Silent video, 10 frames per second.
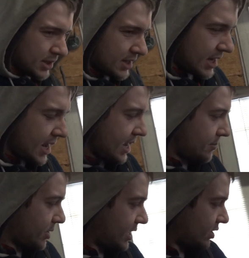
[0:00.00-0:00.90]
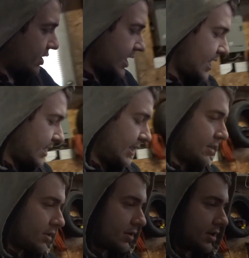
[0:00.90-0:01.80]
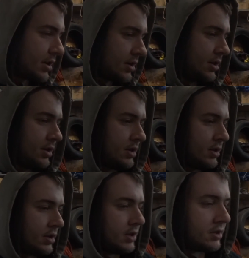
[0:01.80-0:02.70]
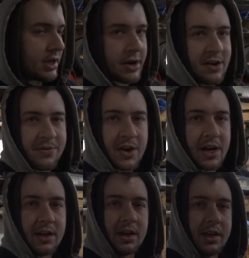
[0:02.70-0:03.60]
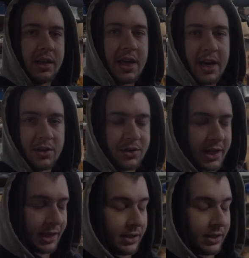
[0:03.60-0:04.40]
today I might go ahead and go to Scary Freight and get just like an